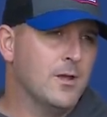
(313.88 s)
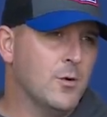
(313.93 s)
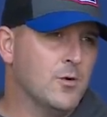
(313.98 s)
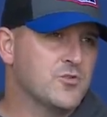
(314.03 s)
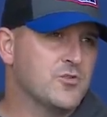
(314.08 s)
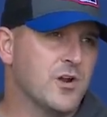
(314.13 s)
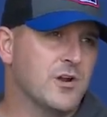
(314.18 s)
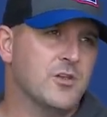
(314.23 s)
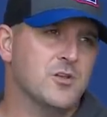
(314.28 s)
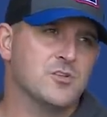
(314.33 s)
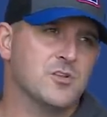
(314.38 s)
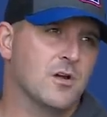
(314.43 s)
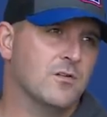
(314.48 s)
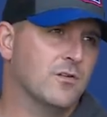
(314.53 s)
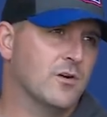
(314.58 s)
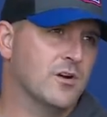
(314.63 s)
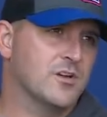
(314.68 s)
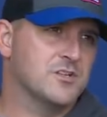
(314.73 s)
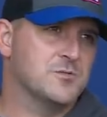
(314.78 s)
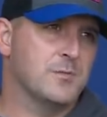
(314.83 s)
We try to use all
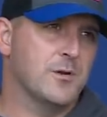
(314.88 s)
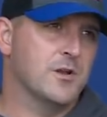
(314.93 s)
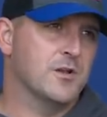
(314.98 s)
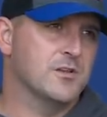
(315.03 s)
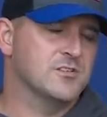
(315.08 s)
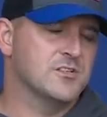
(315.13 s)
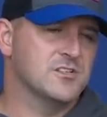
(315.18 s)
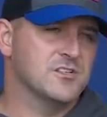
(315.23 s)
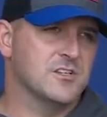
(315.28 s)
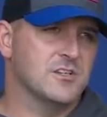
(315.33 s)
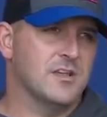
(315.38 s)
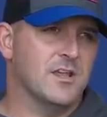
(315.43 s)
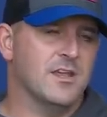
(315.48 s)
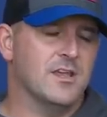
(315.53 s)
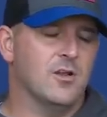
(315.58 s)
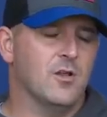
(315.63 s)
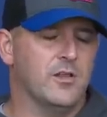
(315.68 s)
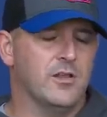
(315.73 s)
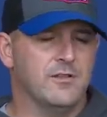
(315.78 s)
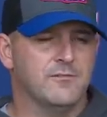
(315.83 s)
of our experiences and
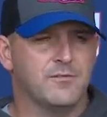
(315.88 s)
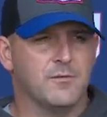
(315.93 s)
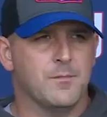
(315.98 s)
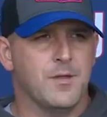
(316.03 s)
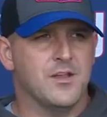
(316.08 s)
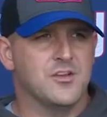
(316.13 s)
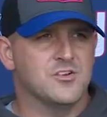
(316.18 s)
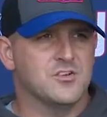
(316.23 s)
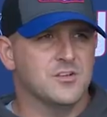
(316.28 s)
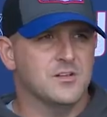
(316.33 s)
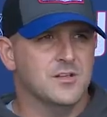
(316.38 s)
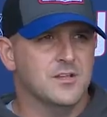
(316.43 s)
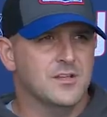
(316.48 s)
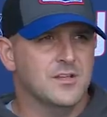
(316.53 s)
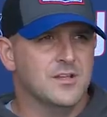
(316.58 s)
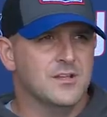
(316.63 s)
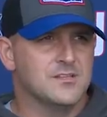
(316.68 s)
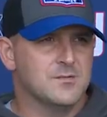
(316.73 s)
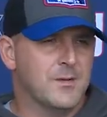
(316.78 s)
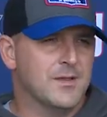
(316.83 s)

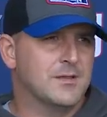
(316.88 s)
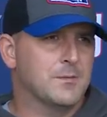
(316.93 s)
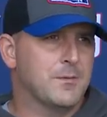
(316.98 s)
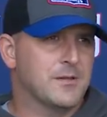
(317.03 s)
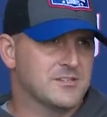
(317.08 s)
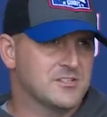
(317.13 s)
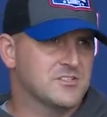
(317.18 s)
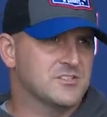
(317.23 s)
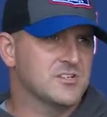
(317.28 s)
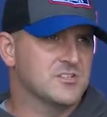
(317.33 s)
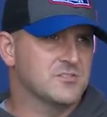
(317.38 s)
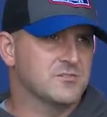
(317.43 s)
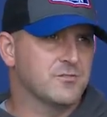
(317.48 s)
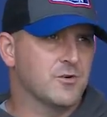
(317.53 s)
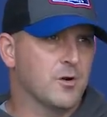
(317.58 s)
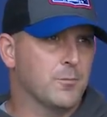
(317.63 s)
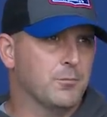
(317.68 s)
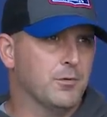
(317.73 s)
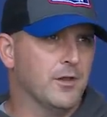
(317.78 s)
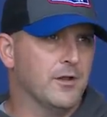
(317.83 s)
information to make the best decision
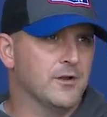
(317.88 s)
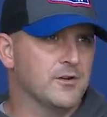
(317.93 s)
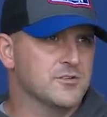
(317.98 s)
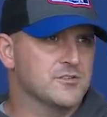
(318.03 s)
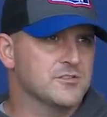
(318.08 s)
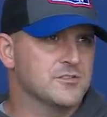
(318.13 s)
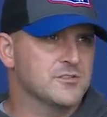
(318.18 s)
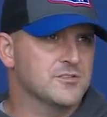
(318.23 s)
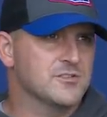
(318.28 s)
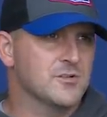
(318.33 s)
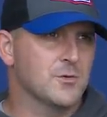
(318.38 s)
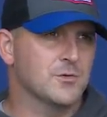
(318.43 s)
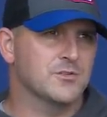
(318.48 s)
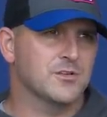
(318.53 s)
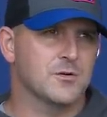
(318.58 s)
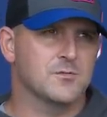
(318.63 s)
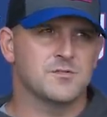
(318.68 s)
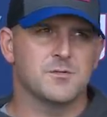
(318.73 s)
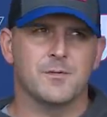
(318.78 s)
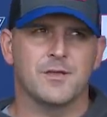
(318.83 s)
for our players. So in
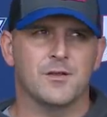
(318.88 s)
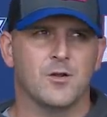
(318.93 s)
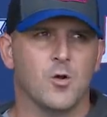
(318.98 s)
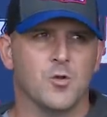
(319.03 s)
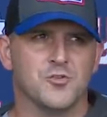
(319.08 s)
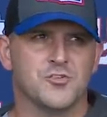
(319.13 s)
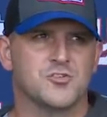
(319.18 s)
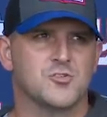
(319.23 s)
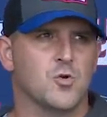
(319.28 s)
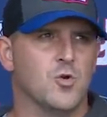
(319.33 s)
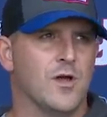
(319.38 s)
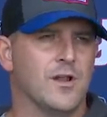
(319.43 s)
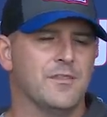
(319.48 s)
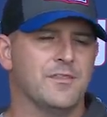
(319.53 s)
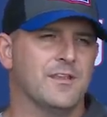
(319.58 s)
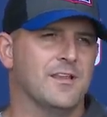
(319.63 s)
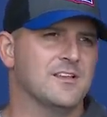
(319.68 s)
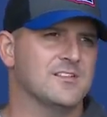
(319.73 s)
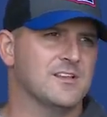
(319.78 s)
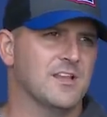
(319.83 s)
terms of being old school, I don't
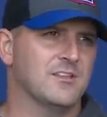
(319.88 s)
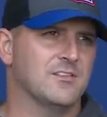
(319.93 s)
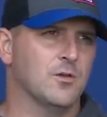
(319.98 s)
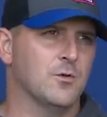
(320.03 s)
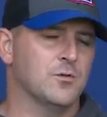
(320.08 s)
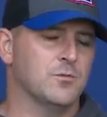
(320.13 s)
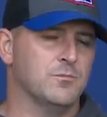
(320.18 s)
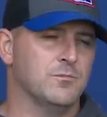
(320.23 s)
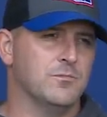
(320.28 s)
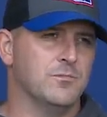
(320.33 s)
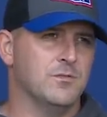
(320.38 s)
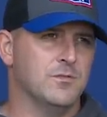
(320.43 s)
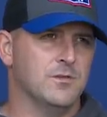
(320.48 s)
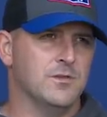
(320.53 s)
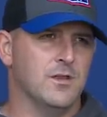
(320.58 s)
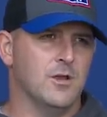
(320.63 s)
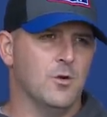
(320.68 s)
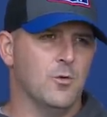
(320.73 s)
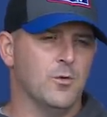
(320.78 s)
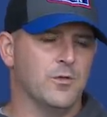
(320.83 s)
think it has anything to do
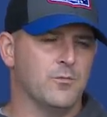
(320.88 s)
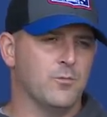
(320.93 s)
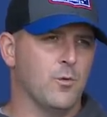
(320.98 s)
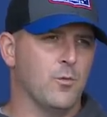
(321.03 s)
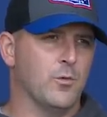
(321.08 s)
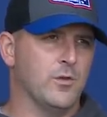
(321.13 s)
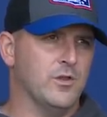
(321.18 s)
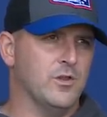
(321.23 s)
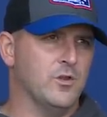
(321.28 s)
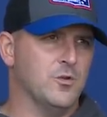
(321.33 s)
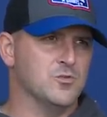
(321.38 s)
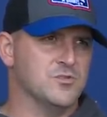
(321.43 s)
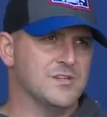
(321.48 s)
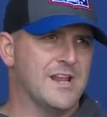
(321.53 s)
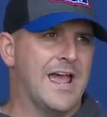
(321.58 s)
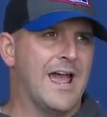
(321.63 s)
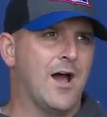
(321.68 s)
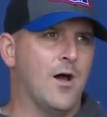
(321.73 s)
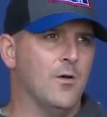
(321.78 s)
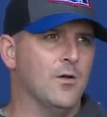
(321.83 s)
with, you know, with what we use
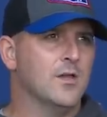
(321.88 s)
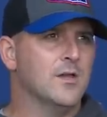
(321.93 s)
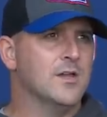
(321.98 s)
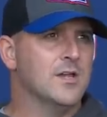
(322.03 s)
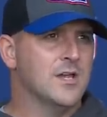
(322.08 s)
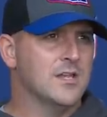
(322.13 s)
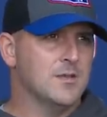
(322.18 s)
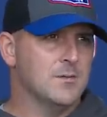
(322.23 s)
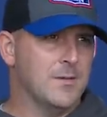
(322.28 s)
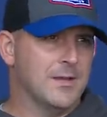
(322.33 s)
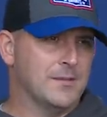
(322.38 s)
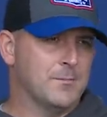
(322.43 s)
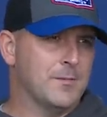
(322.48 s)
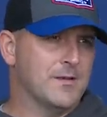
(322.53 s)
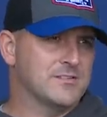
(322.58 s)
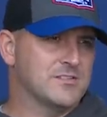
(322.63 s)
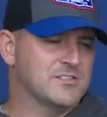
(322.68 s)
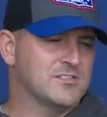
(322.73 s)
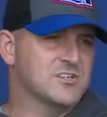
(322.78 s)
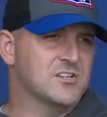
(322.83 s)
now to make the
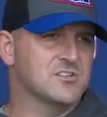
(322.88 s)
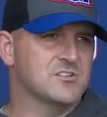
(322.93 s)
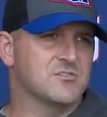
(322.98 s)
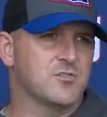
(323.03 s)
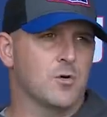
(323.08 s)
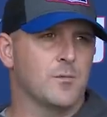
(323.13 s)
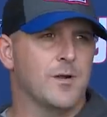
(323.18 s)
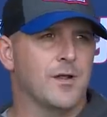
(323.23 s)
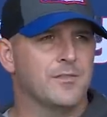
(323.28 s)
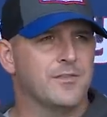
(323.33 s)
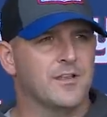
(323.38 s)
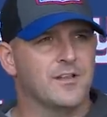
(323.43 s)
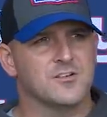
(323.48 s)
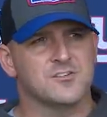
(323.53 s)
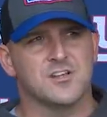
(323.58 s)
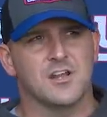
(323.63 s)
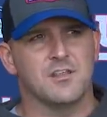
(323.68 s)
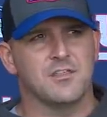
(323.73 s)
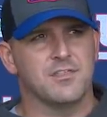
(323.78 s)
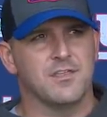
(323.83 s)
best decisions for them. I don't think
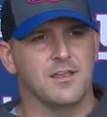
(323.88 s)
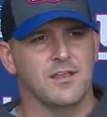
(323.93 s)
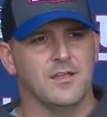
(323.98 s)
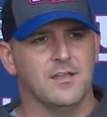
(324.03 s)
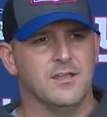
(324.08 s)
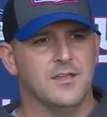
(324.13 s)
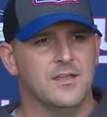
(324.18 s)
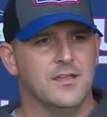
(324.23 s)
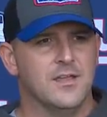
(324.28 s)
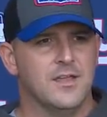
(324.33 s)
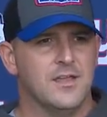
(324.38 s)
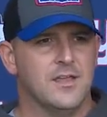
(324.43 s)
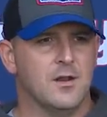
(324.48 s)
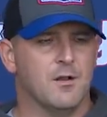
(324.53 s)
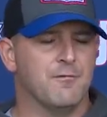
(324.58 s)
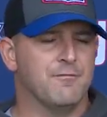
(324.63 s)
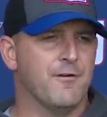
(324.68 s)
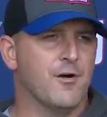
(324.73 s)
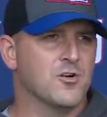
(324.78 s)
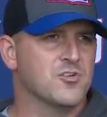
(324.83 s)
there's anything, you
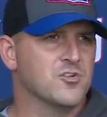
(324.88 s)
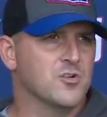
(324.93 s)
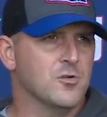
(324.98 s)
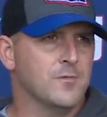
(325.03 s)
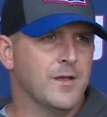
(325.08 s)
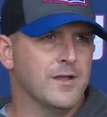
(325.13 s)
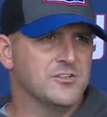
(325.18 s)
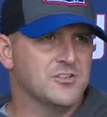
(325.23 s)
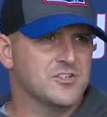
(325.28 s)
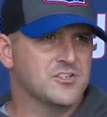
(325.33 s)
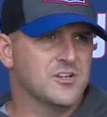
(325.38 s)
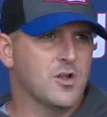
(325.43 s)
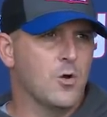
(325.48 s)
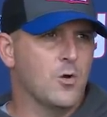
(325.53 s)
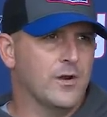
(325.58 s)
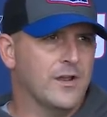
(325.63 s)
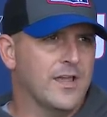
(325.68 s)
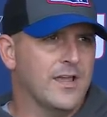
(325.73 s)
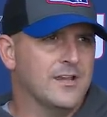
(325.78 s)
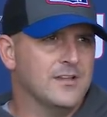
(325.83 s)
know, functional about just
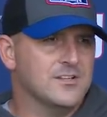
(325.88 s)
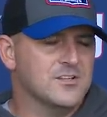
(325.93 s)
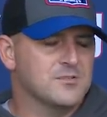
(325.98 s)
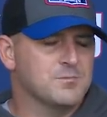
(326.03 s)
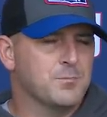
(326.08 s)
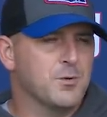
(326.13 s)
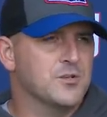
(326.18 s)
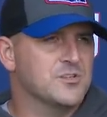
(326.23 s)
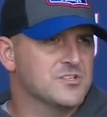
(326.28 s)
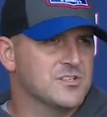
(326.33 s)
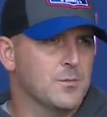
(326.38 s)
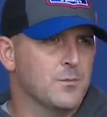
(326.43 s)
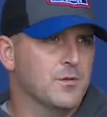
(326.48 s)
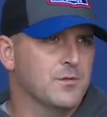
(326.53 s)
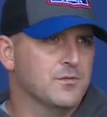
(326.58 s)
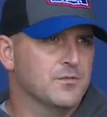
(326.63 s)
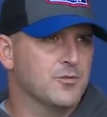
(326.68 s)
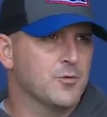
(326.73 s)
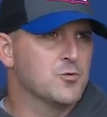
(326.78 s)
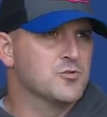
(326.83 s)
going ahead and just putting
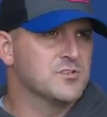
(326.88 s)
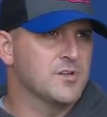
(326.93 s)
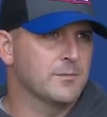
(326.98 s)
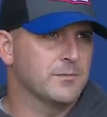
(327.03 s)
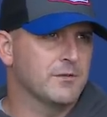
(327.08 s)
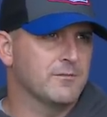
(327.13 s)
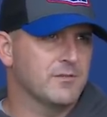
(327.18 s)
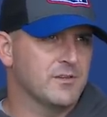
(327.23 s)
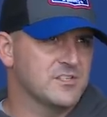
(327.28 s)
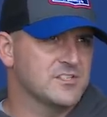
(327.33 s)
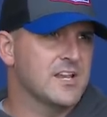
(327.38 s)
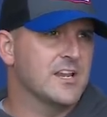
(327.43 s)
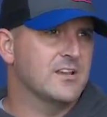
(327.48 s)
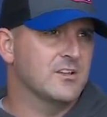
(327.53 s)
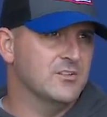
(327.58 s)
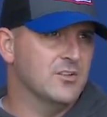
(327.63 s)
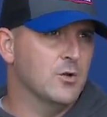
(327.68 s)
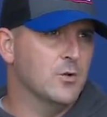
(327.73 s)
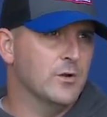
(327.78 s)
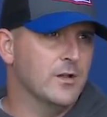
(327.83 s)
someone through something for the sake
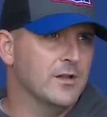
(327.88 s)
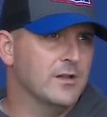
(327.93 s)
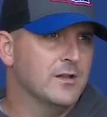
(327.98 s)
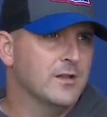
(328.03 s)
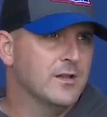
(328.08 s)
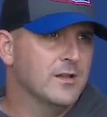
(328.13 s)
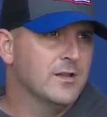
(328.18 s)
of doing it.